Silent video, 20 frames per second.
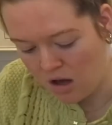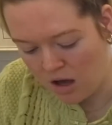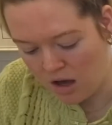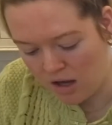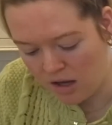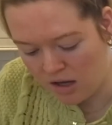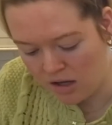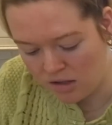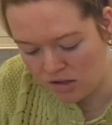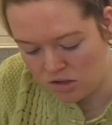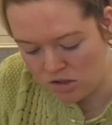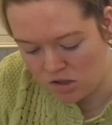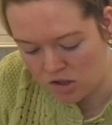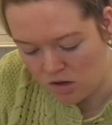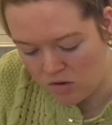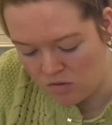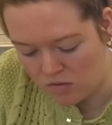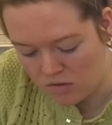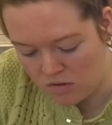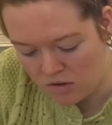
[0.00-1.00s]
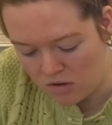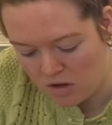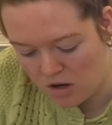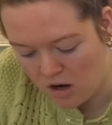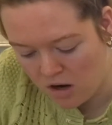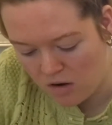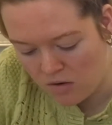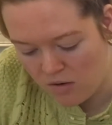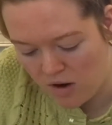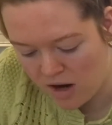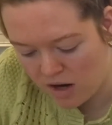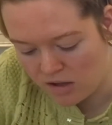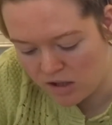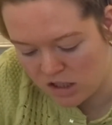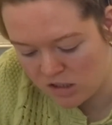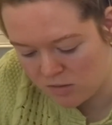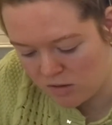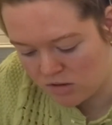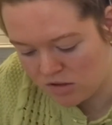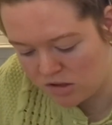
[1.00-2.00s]
I don't know how you're
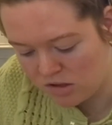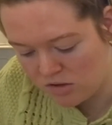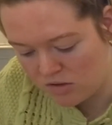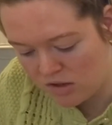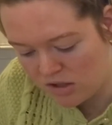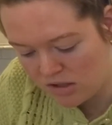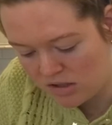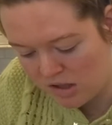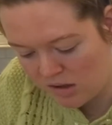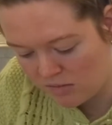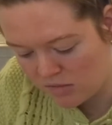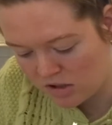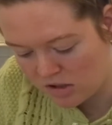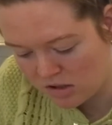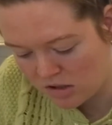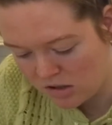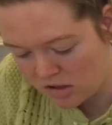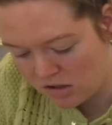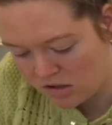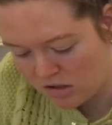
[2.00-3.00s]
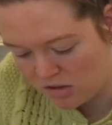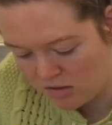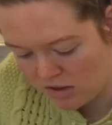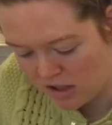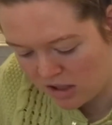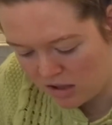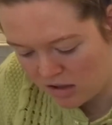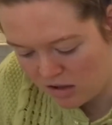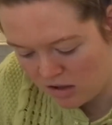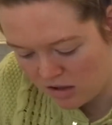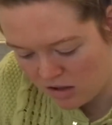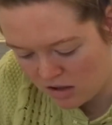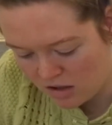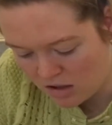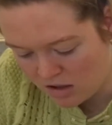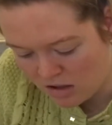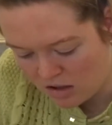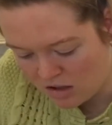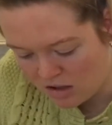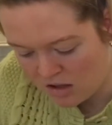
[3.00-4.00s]
supposed to do this. I'm just gonna do it
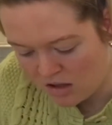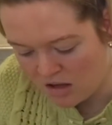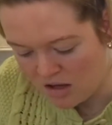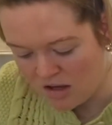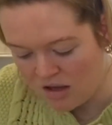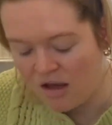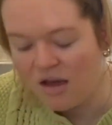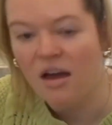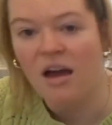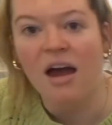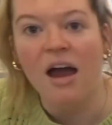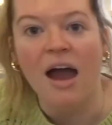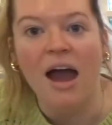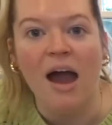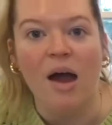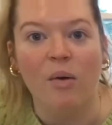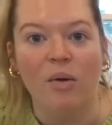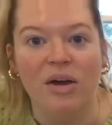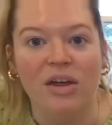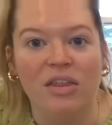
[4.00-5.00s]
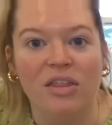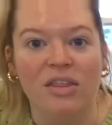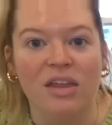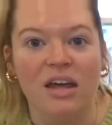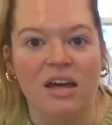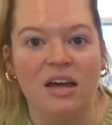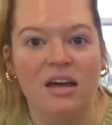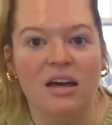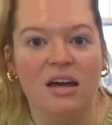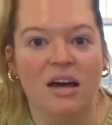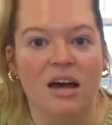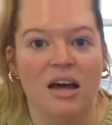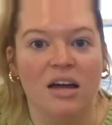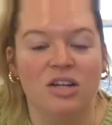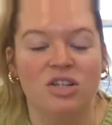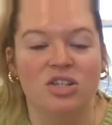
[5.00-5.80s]
how I think I